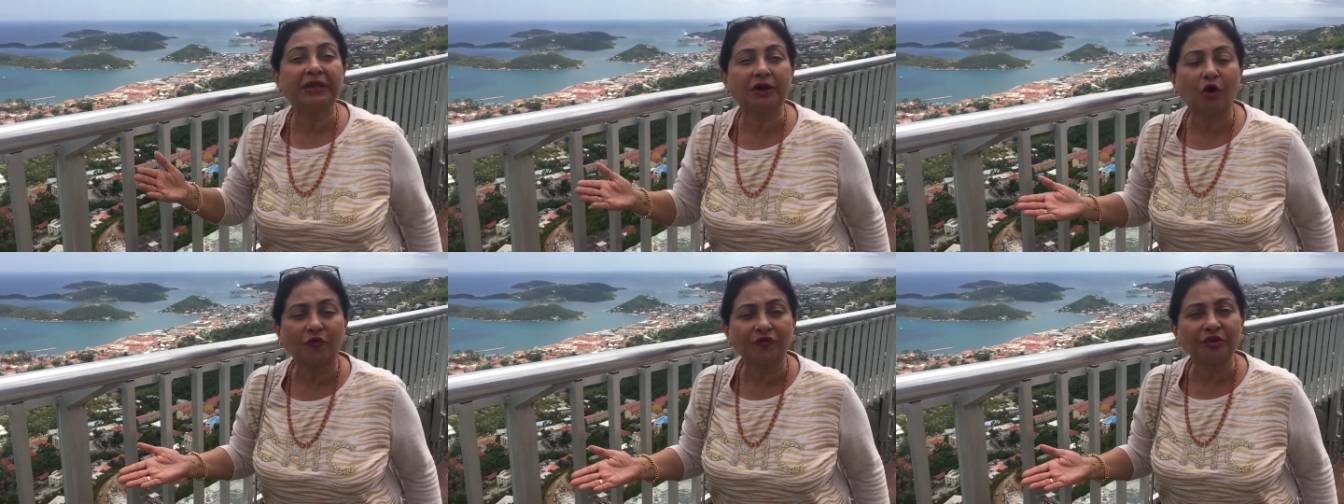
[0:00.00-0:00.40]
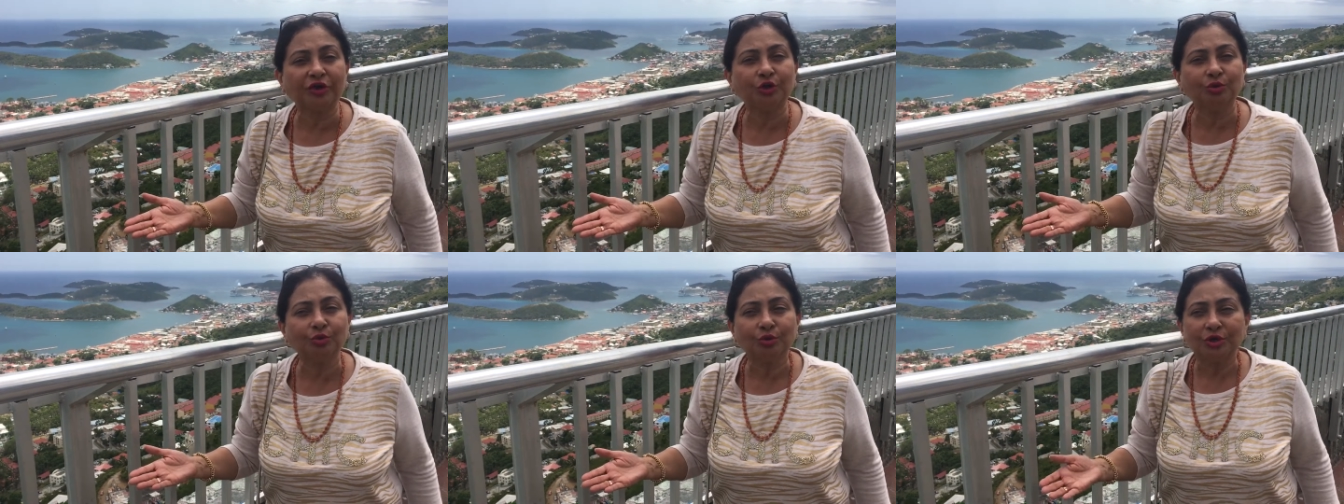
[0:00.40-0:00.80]
of a
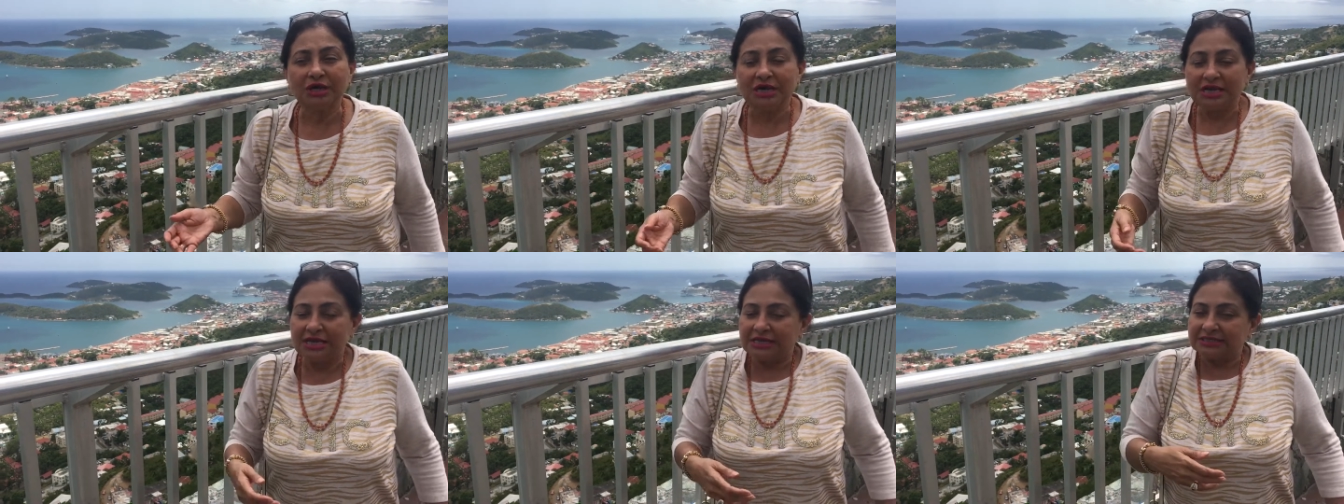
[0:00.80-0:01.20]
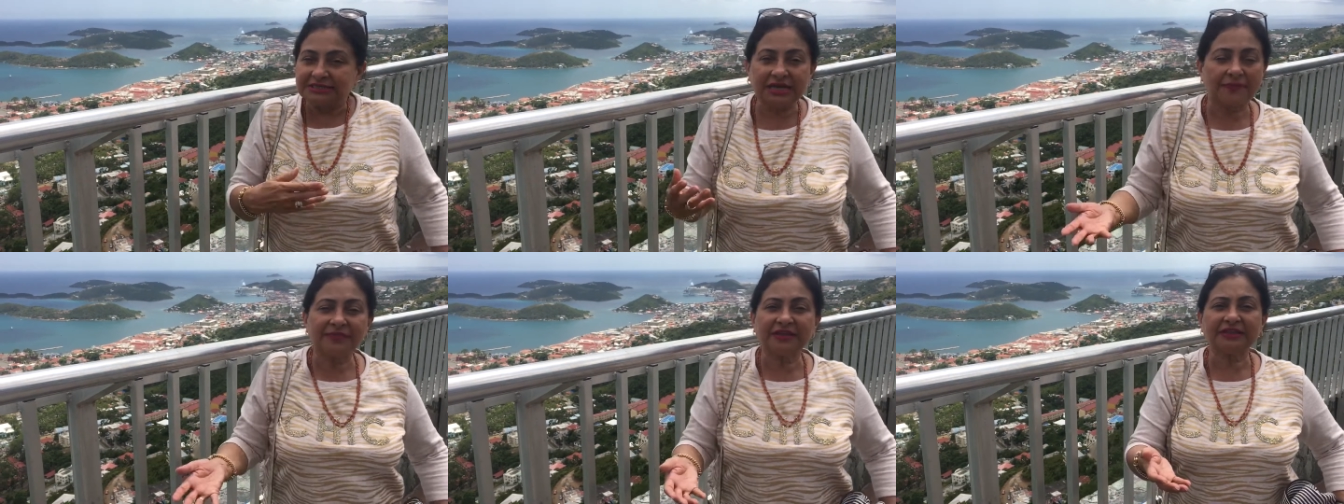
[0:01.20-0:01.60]
new,
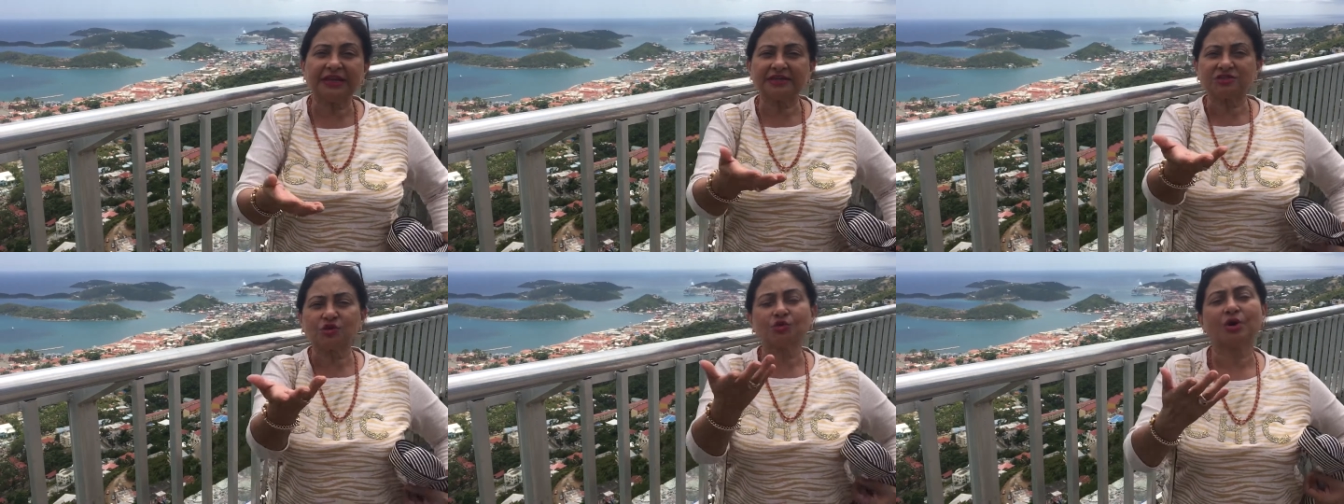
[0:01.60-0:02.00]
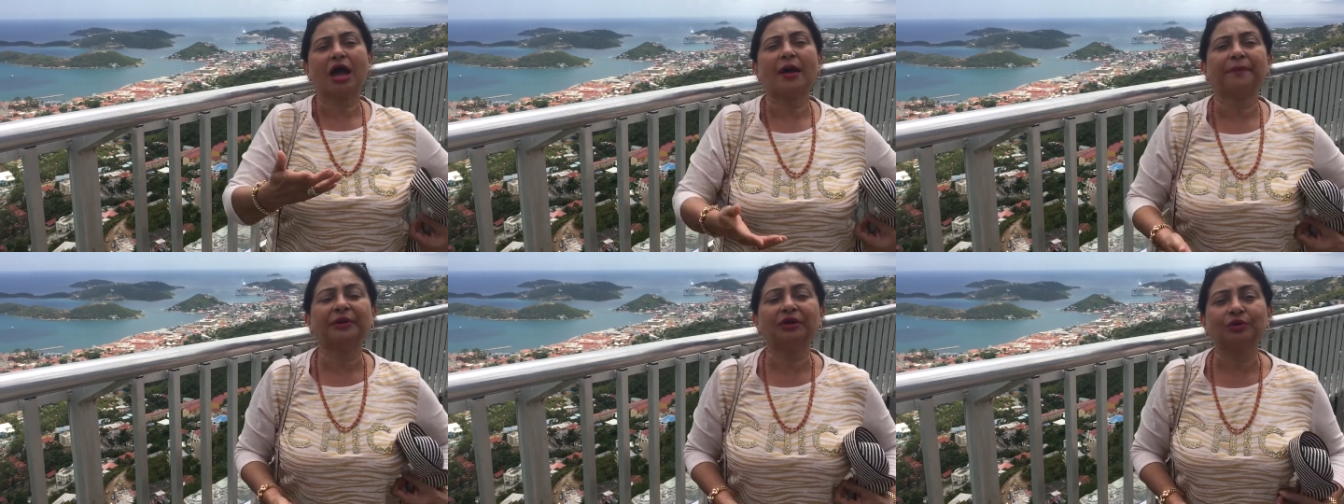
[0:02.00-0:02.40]
something that is going to
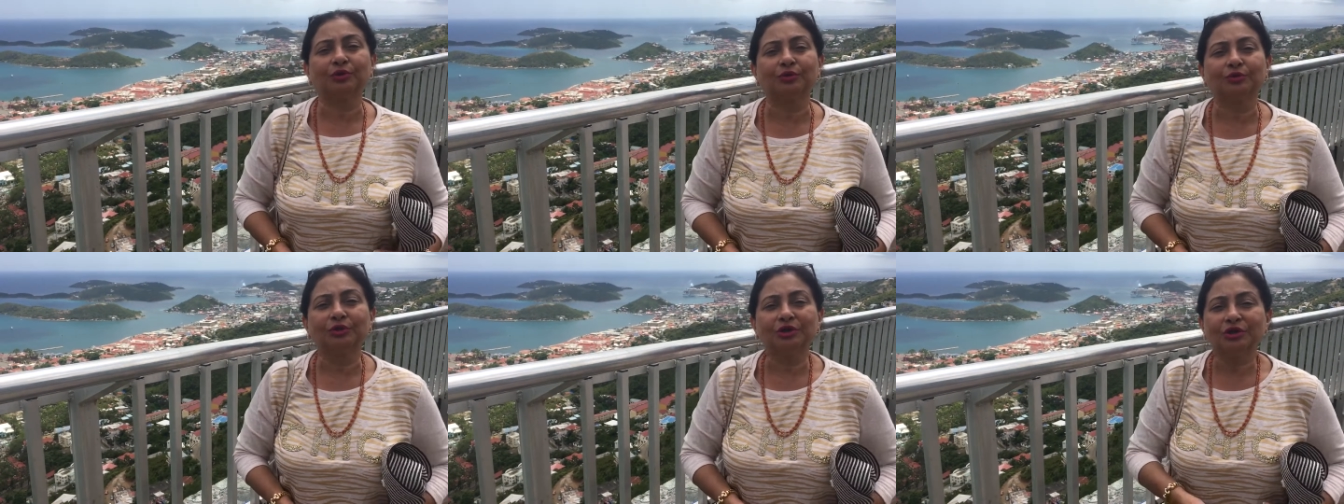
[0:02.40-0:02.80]
happen to you.